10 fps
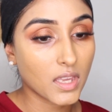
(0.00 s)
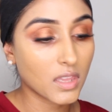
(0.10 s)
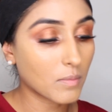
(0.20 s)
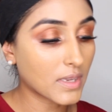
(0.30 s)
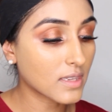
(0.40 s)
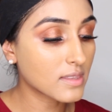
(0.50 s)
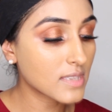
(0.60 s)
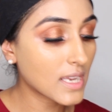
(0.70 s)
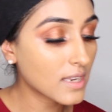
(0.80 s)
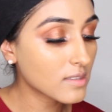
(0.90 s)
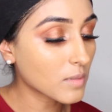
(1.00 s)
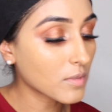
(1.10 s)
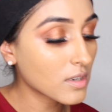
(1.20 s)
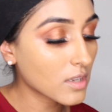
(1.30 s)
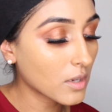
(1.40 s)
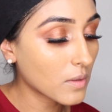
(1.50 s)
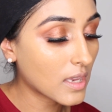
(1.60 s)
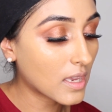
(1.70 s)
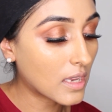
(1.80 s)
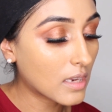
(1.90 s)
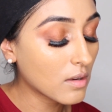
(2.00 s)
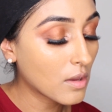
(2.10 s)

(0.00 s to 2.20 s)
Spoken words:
my concealer. So I'm going to go in.